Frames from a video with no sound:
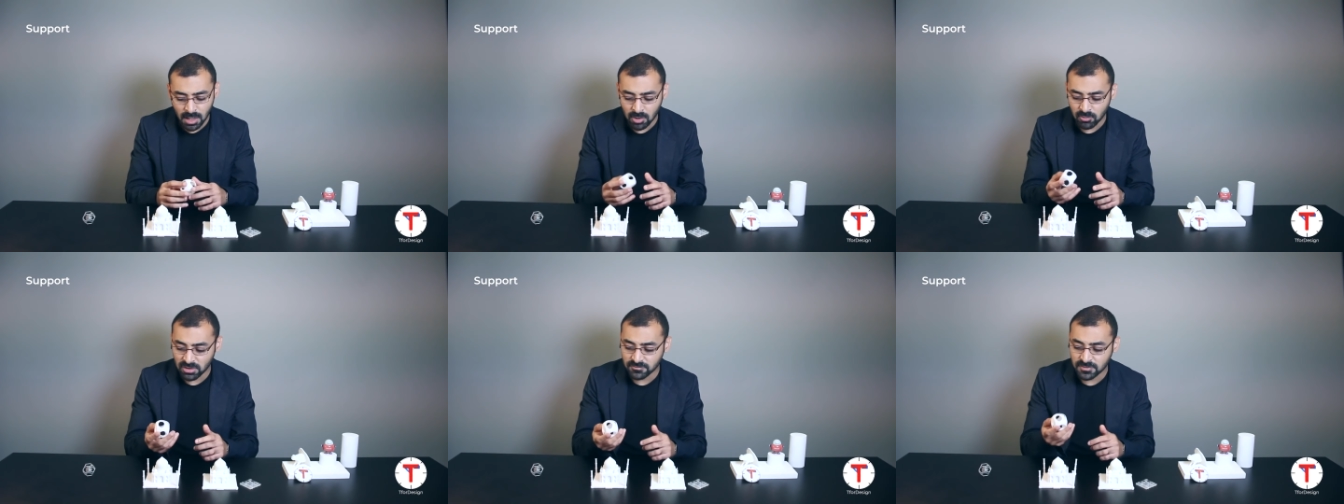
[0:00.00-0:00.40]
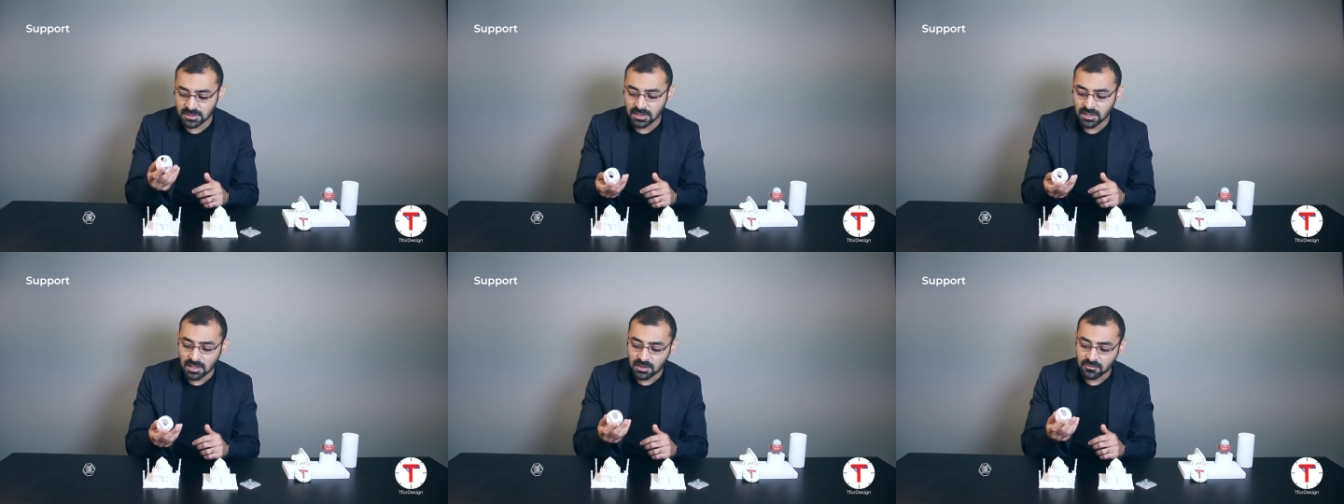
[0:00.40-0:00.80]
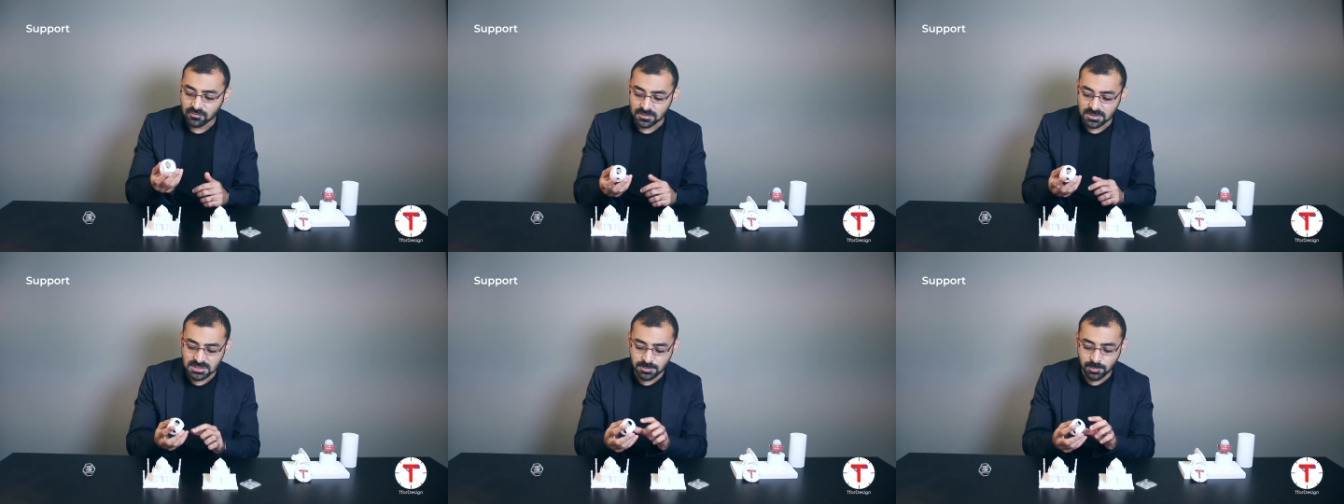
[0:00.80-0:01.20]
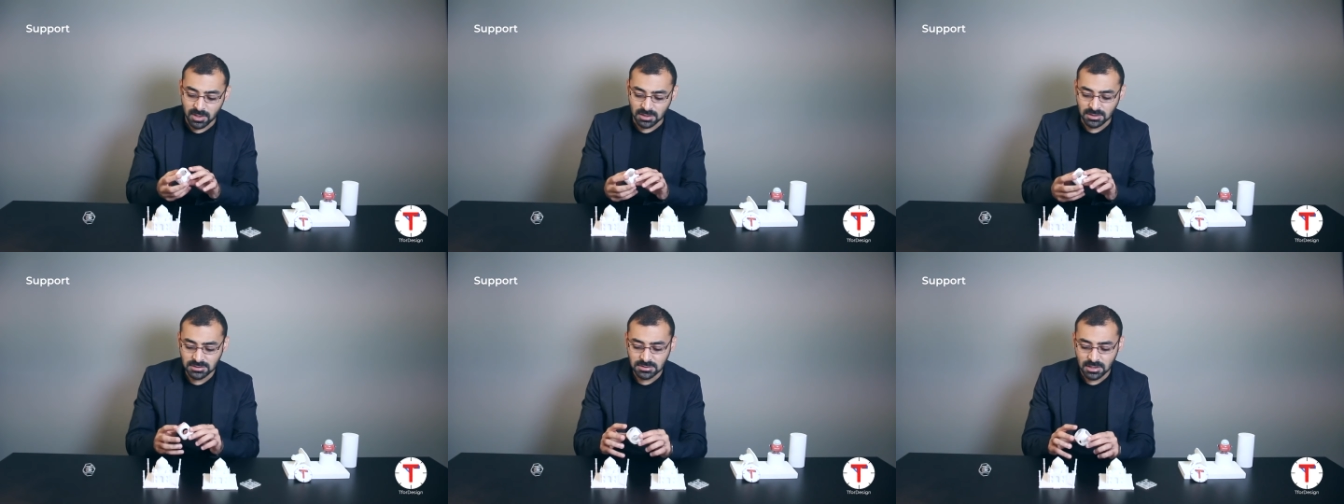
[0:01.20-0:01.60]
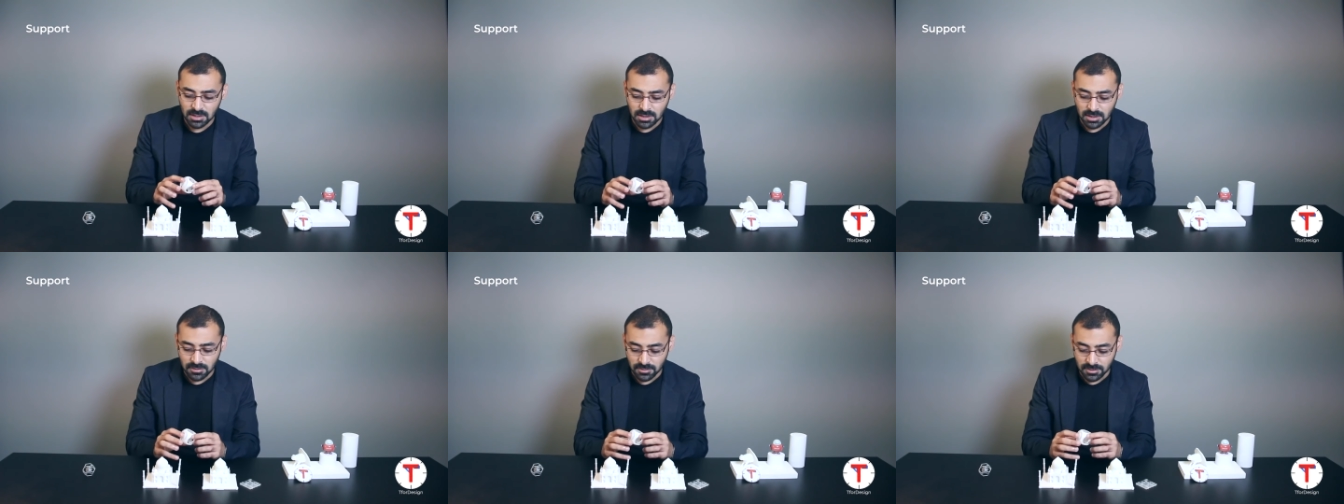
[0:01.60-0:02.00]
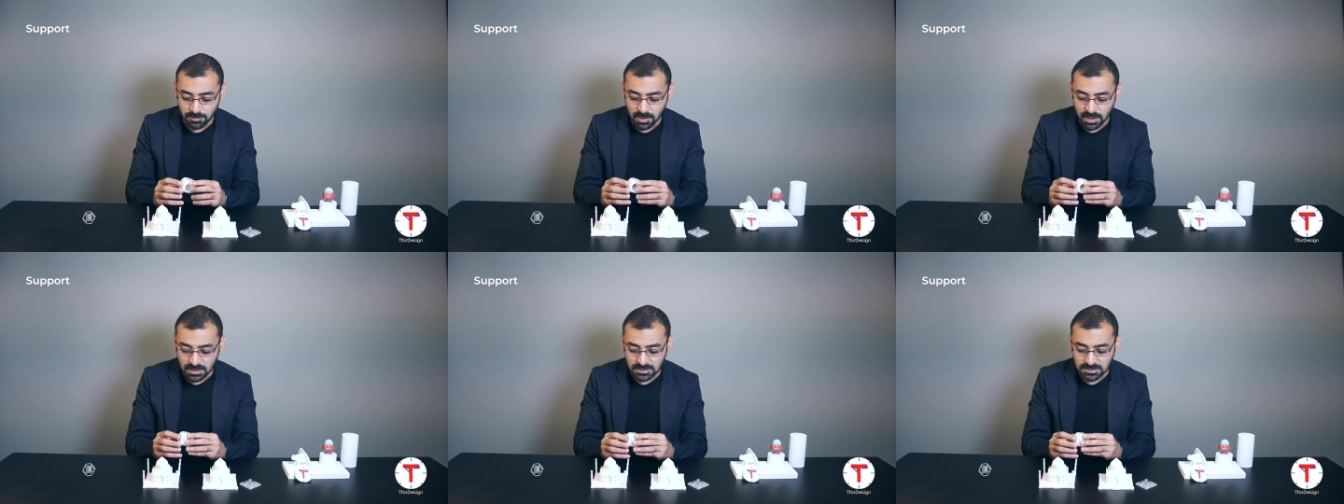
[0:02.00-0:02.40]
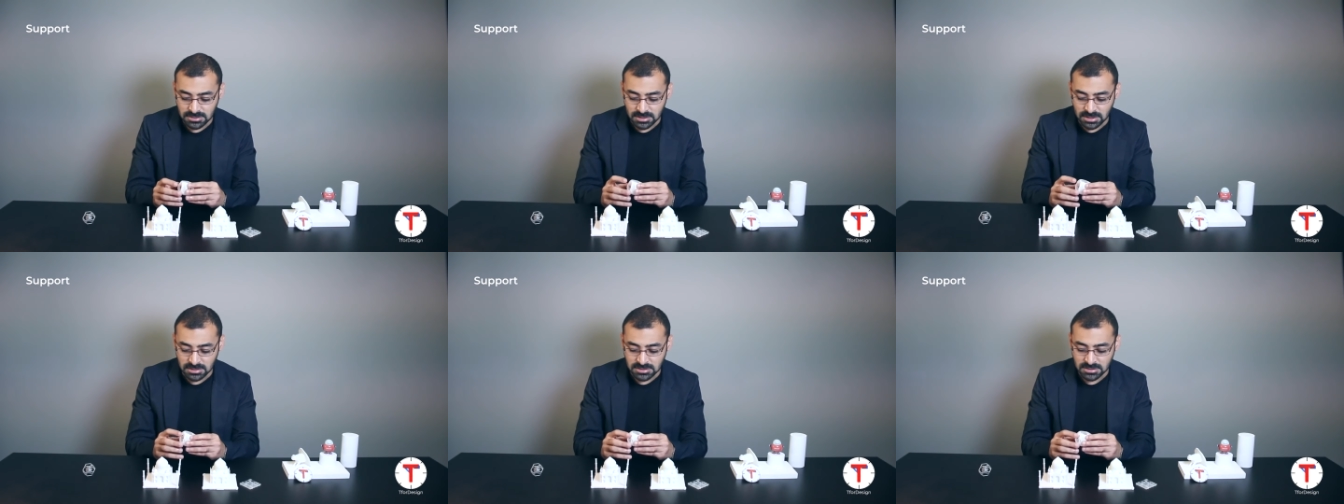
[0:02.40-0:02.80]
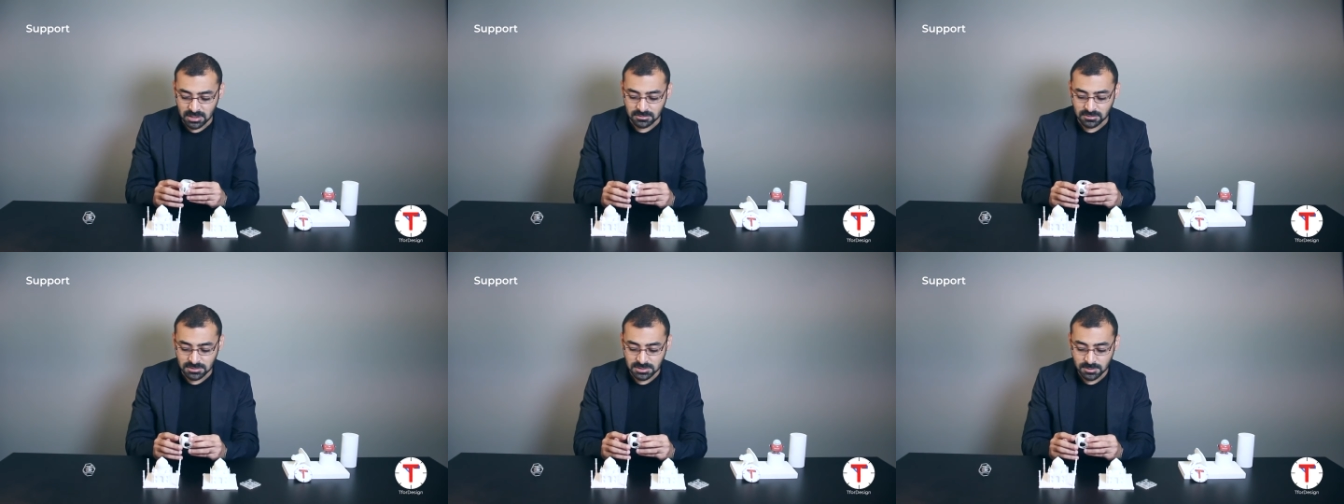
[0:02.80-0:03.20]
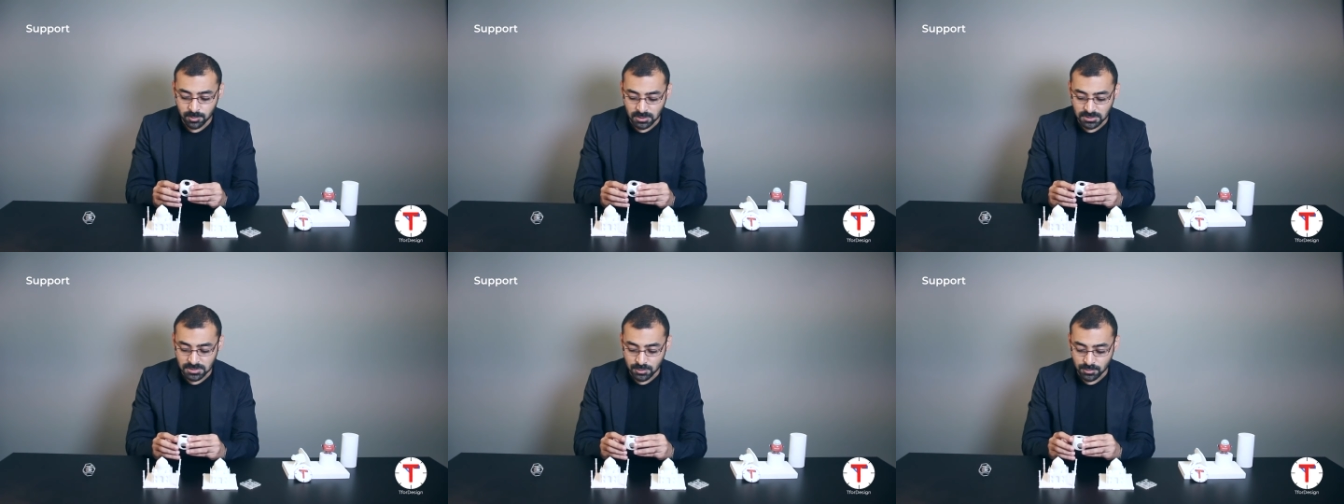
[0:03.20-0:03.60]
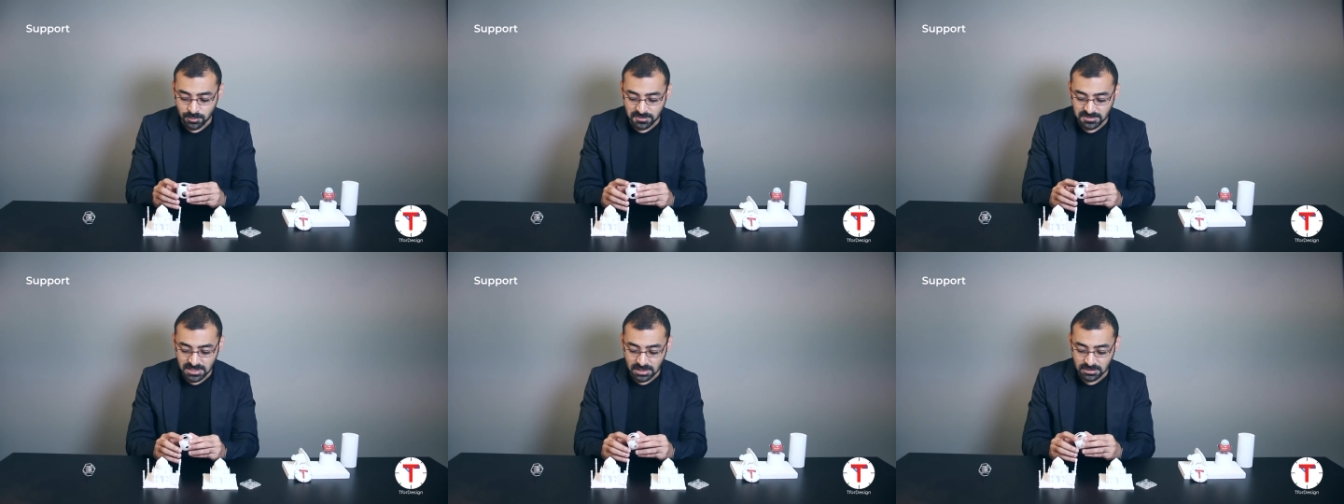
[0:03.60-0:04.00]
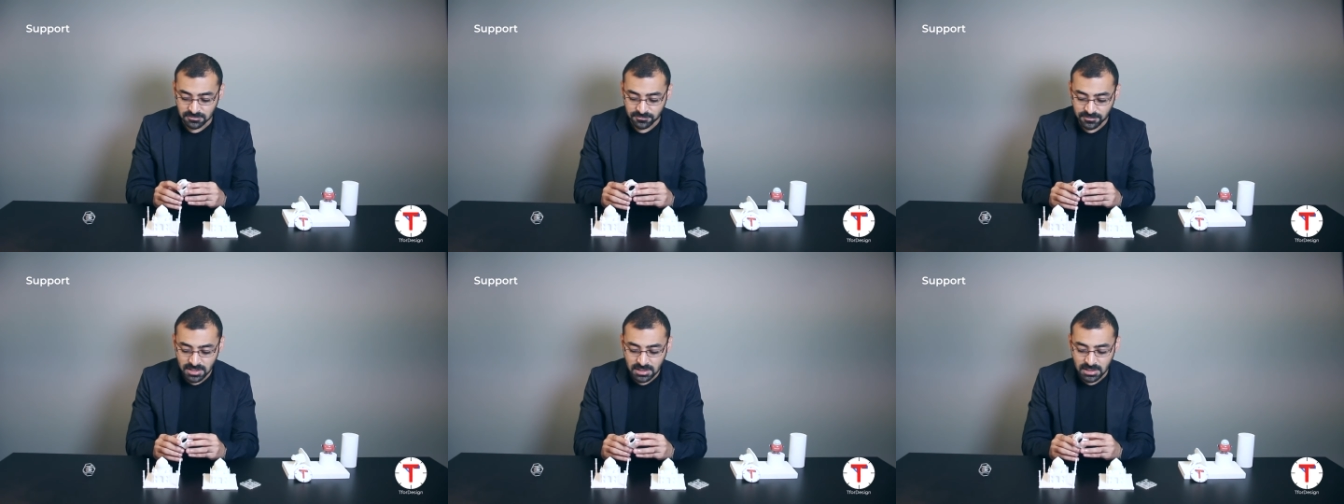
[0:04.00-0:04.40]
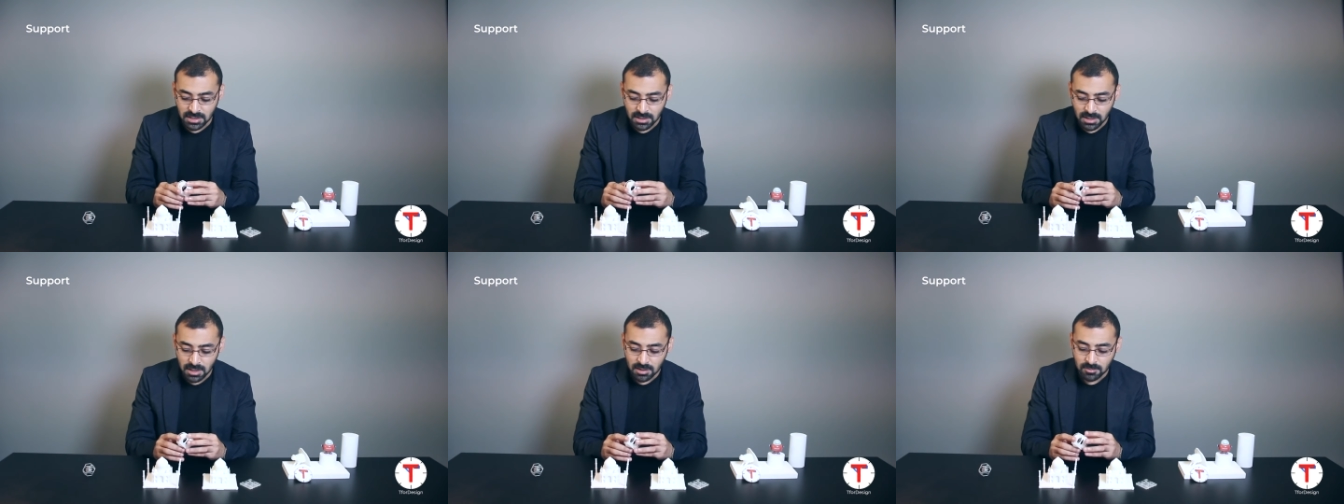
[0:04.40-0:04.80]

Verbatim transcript: However, for this part, the parts inside are supposed to rotate freely,